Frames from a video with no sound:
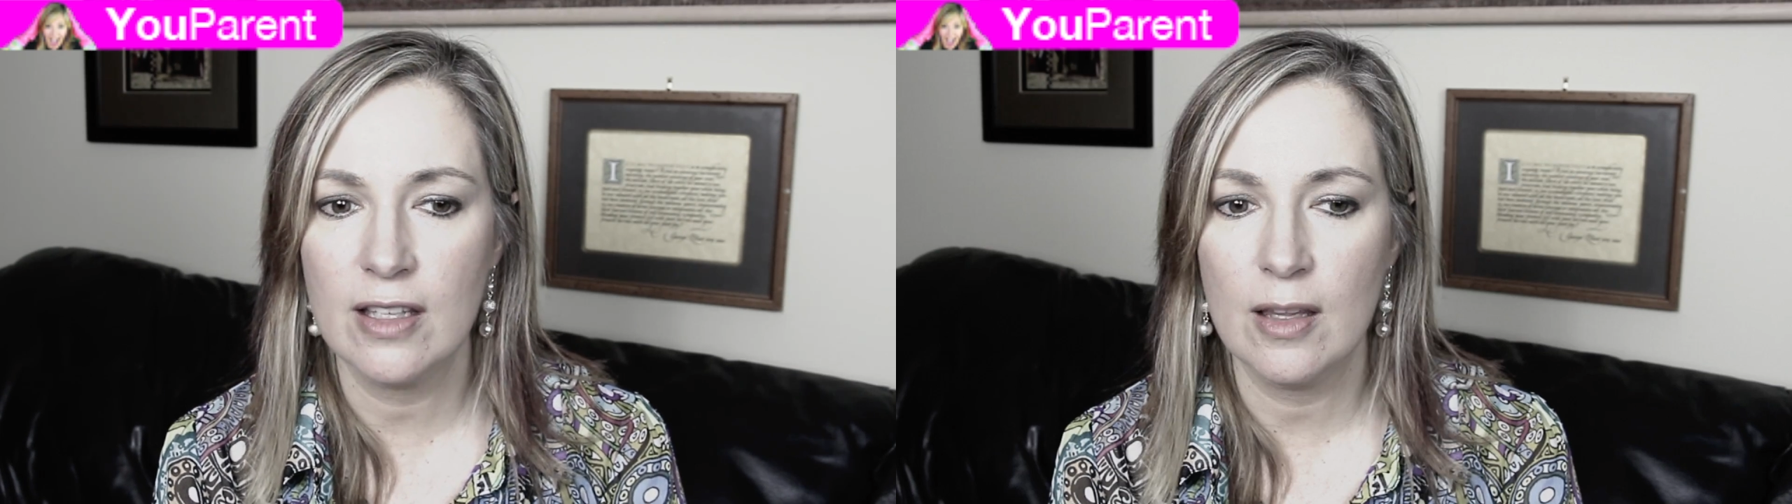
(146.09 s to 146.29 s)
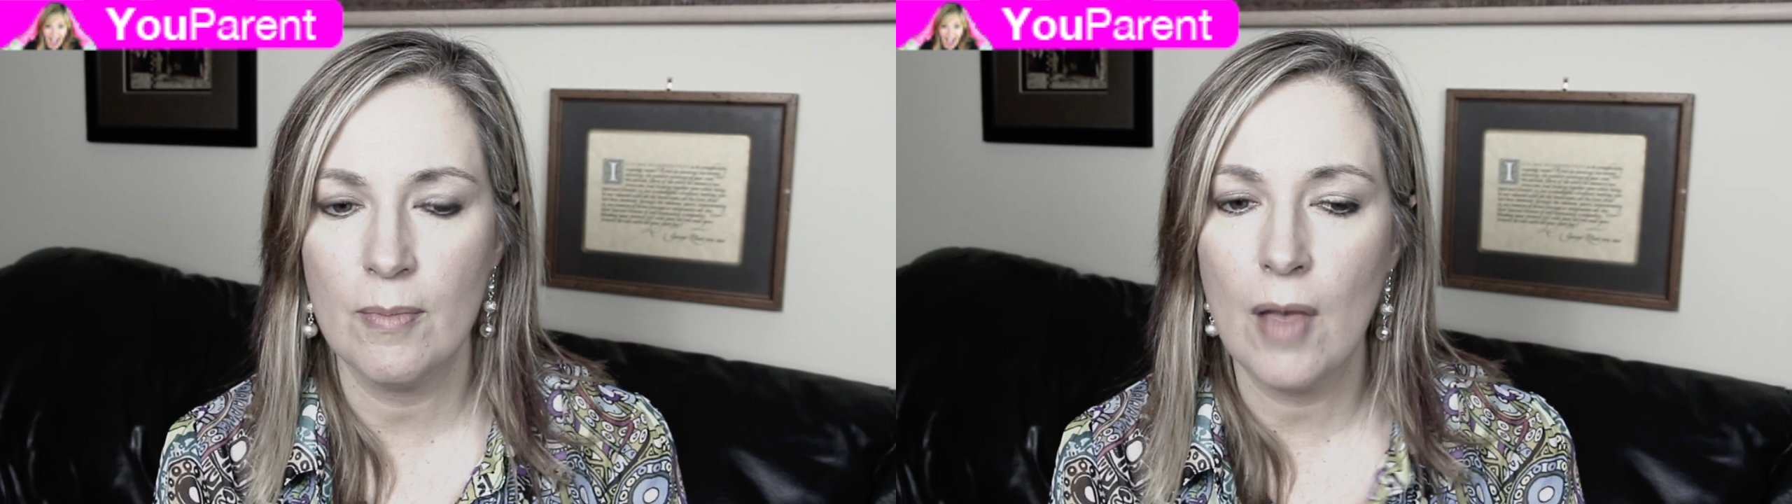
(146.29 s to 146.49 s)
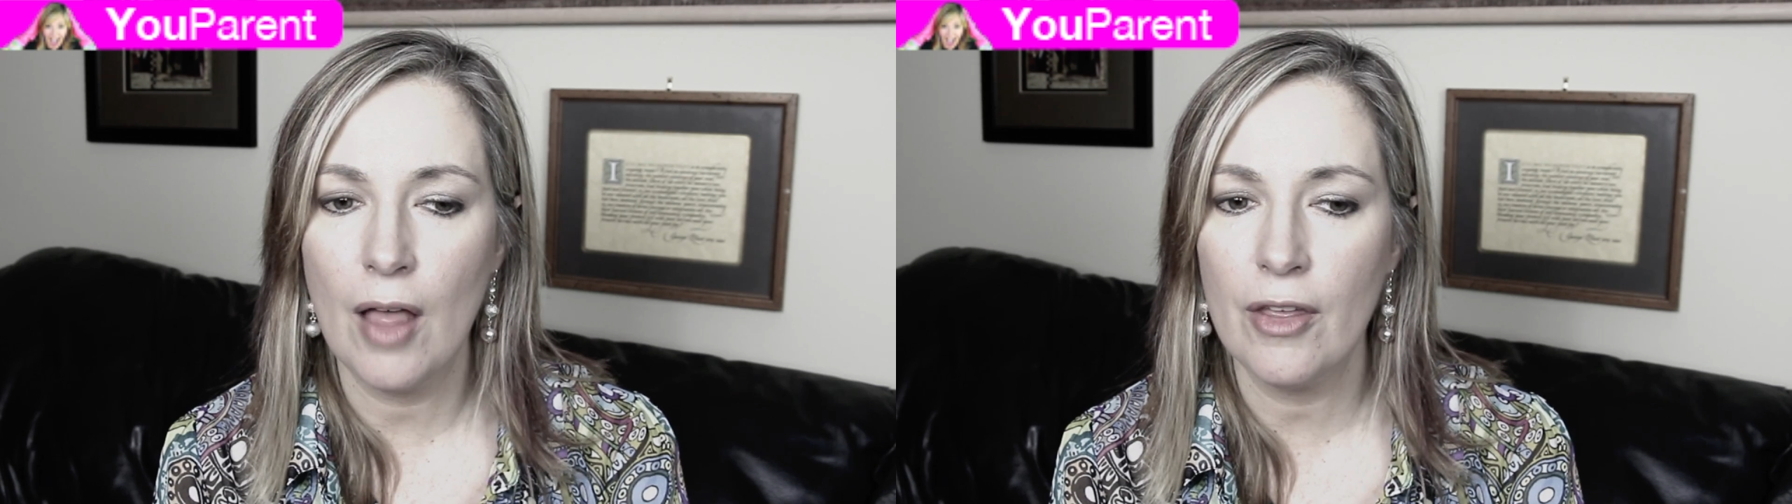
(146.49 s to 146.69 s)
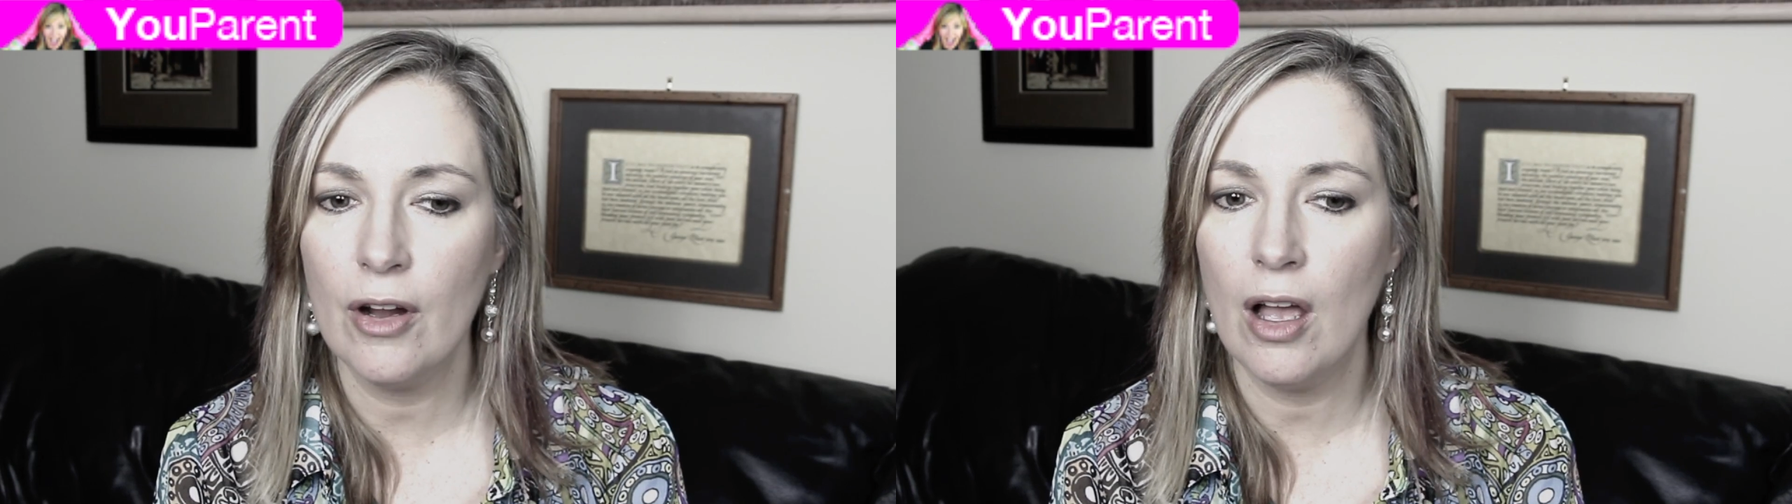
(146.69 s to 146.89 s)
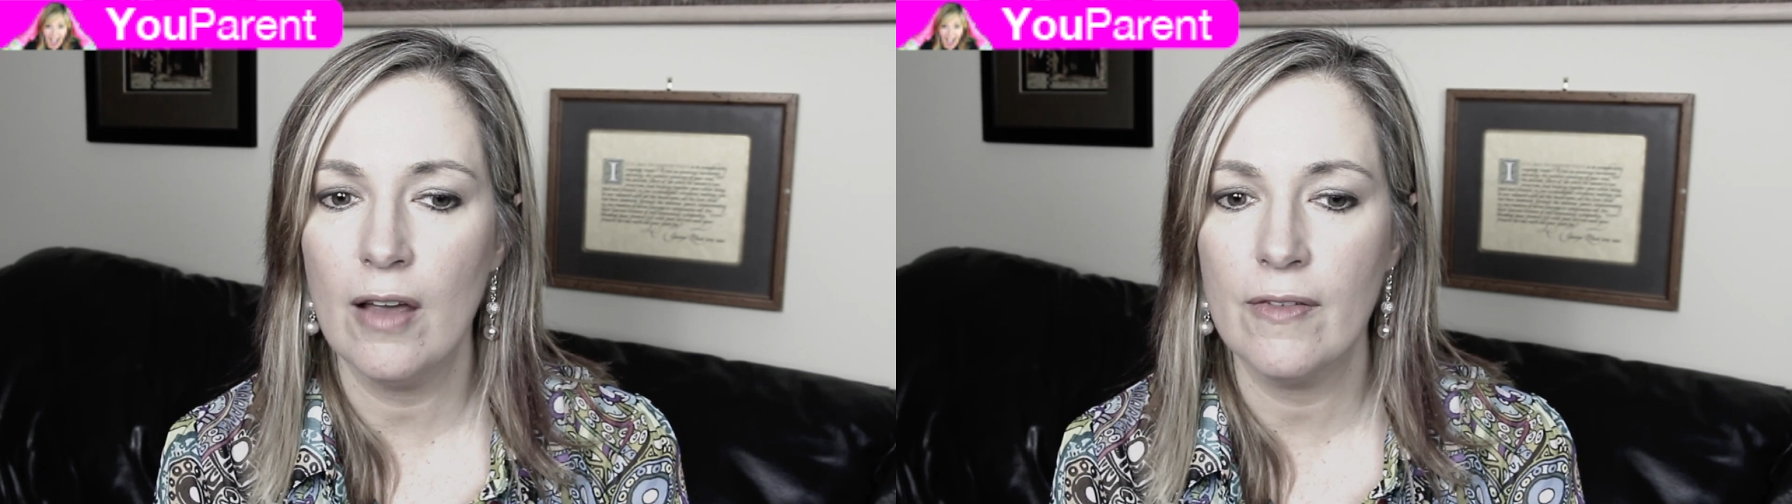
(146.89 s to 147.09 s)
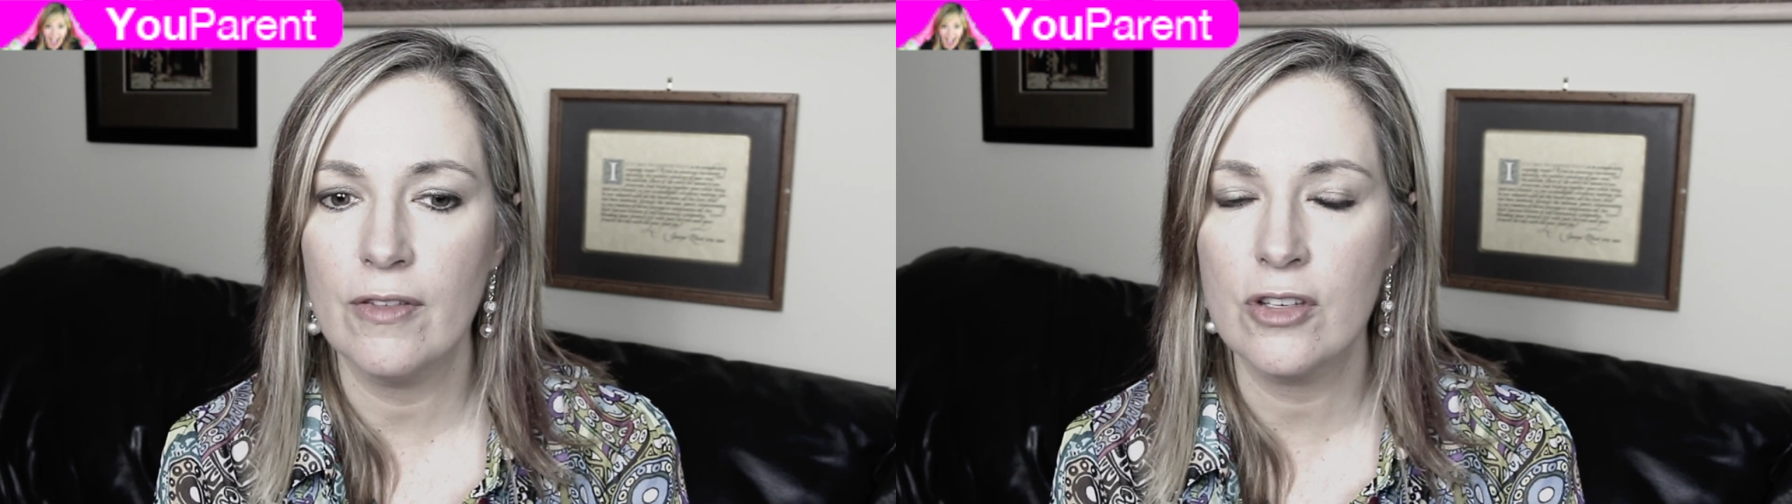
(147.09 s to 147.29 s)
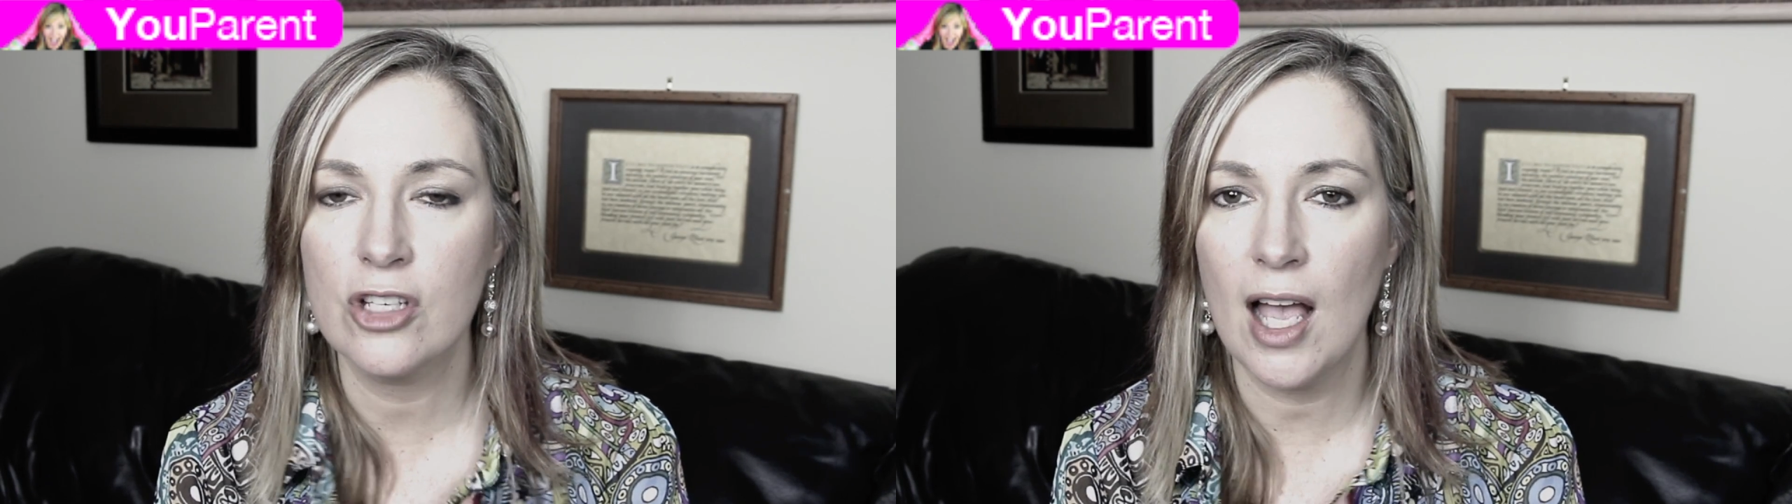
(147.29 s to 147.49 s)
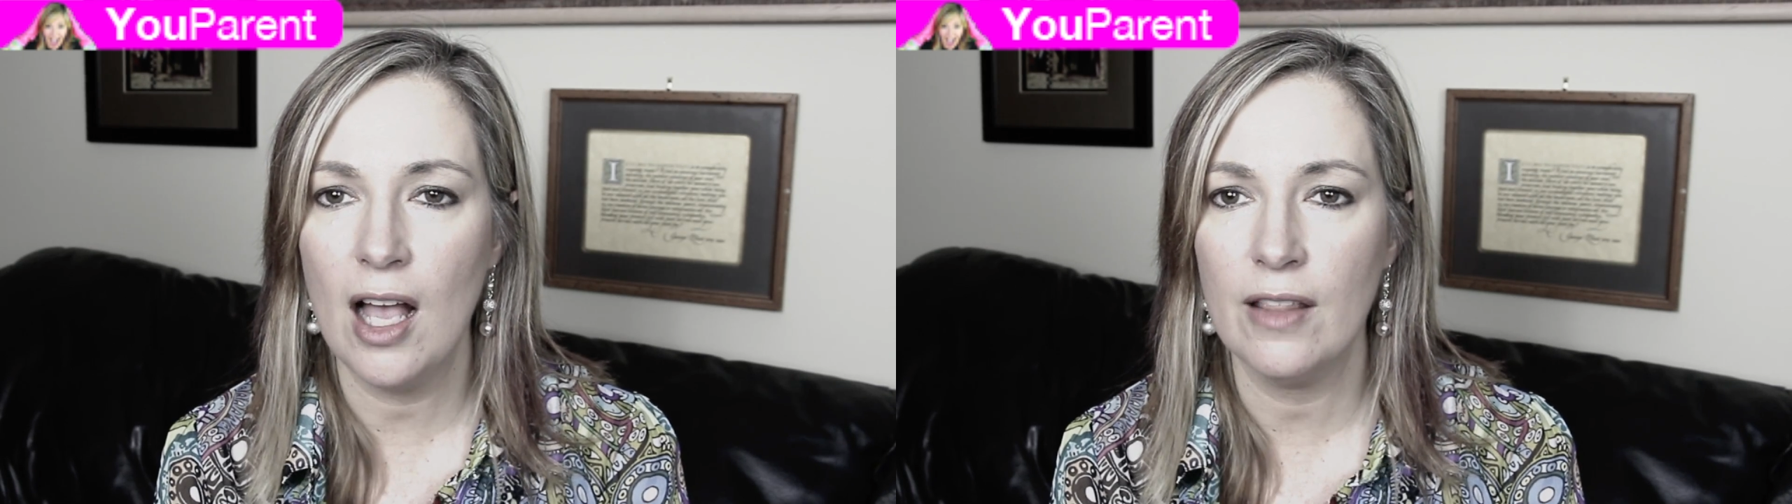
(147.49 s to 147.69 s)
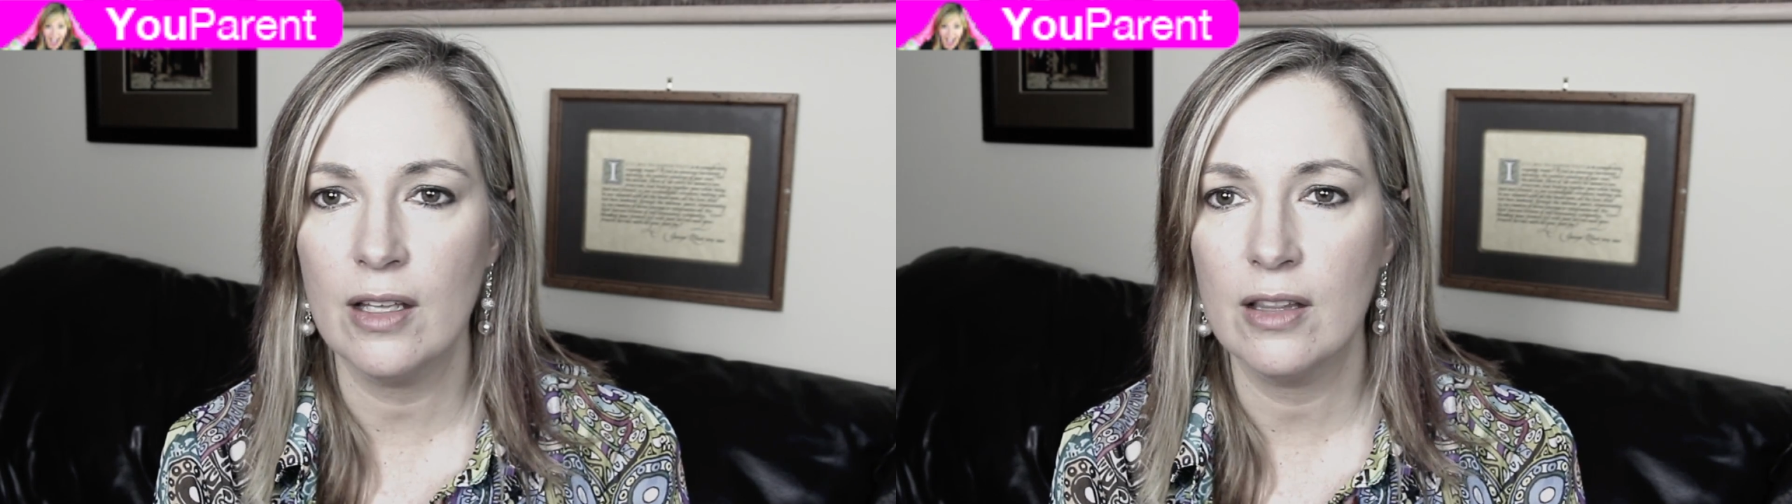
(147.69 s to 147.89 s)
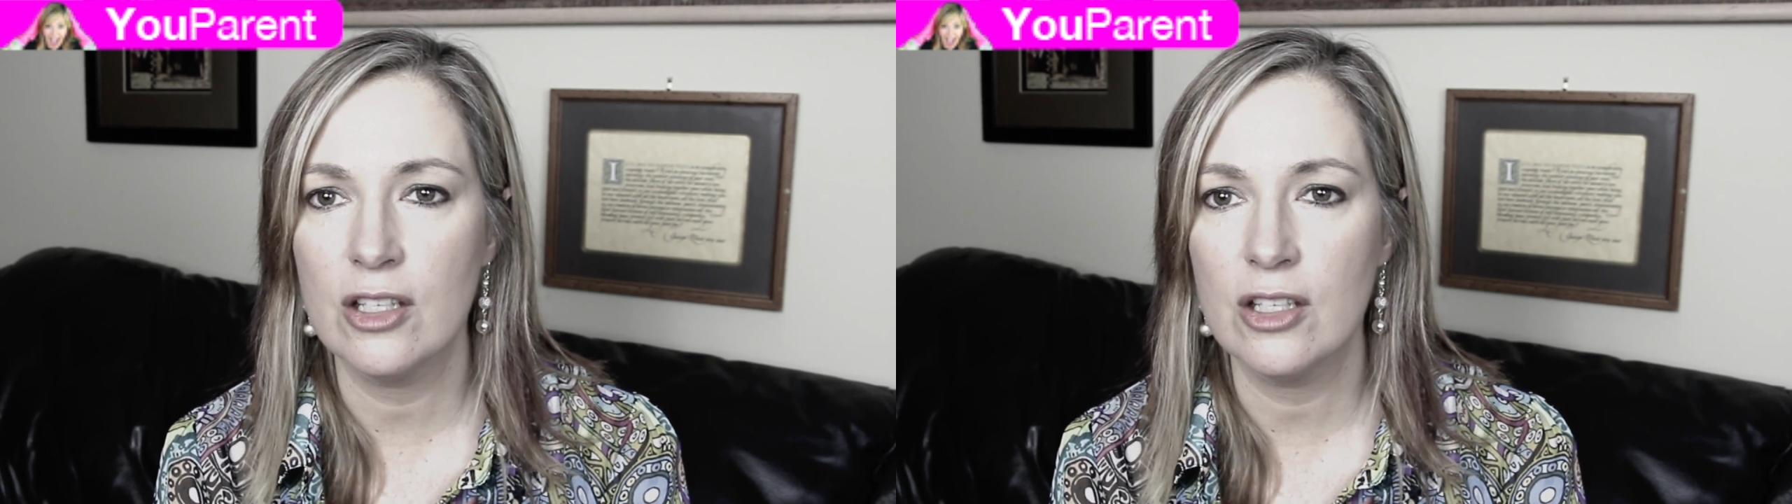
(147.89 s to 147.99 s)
that the mother of the child,